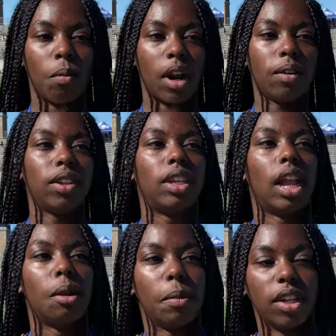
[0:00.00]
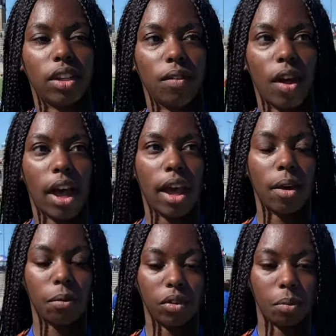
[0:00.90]
What I was telling myself, I
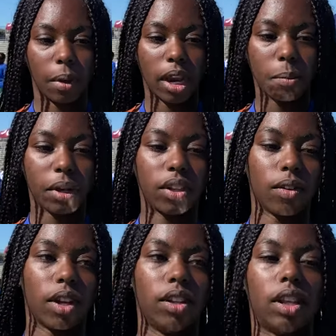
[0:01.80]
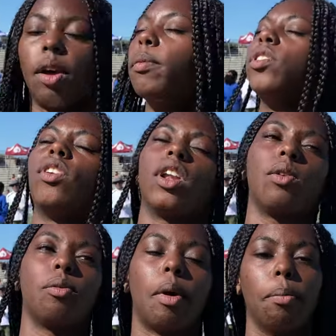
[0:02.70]
was reminding myself because I've been struggling
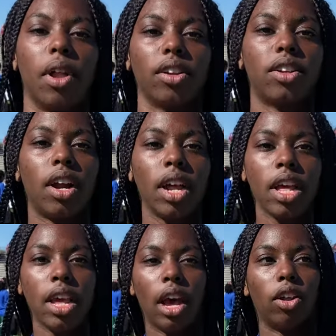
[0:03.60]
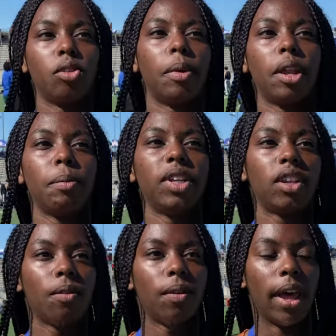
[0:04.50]
with my block start. I was reminding
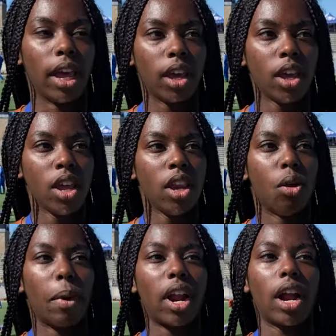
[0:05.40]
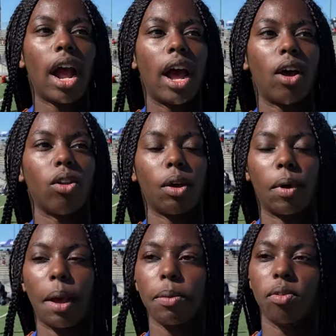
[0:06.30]
myself like no matter how like
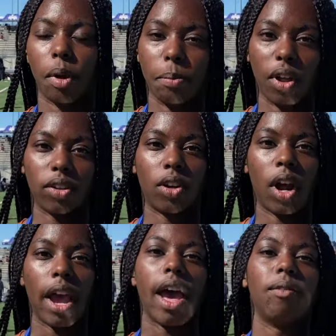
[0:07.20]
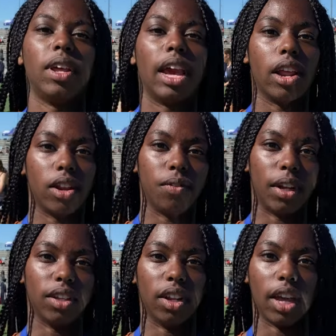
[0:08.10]
what happens with my block start, I have to get out as
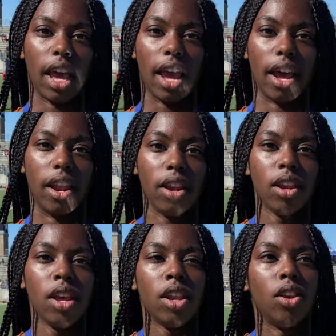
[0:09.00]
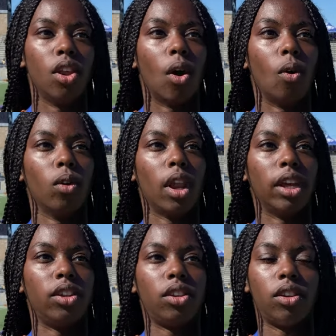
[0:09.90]
fast as I can. Don't like
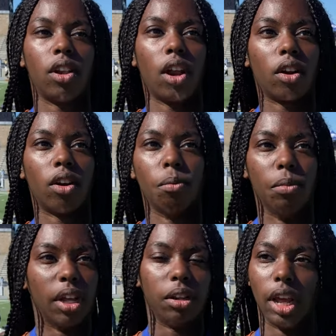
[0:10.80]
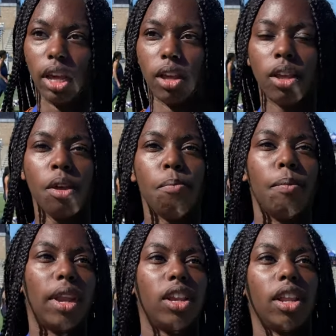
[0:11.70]
stutter, but like
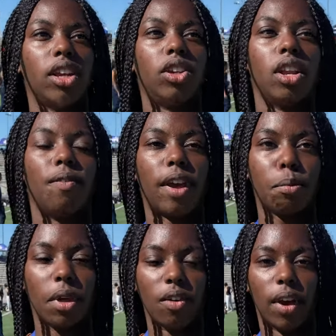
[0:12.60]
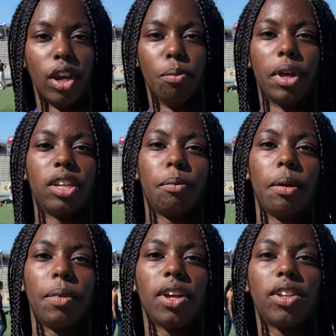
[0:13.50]
mentally it shouldn't affect me if I do mess up my
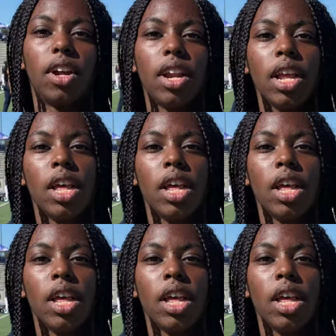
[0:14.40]
block start.